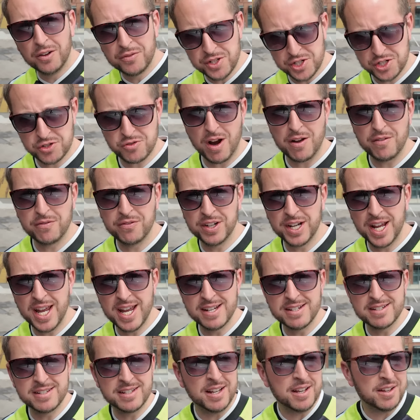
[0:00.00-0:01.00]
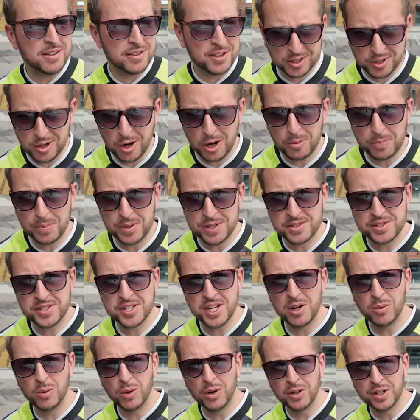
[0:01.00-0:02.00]
of the Stretford End, the Kop and
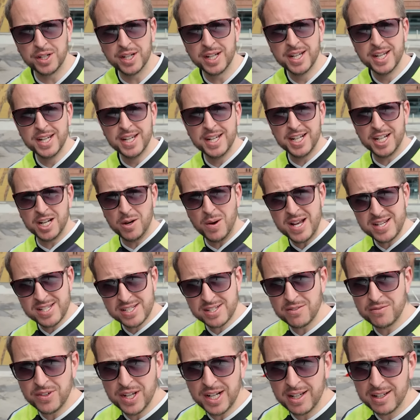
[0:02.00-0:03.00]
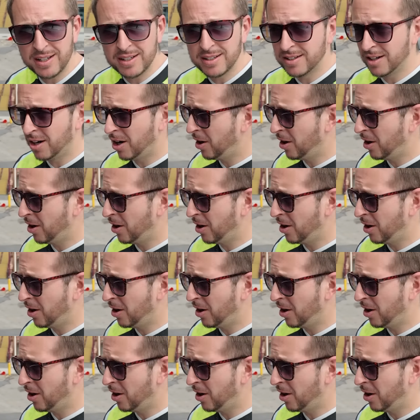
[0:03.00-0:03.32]
so on. Now Aston Villa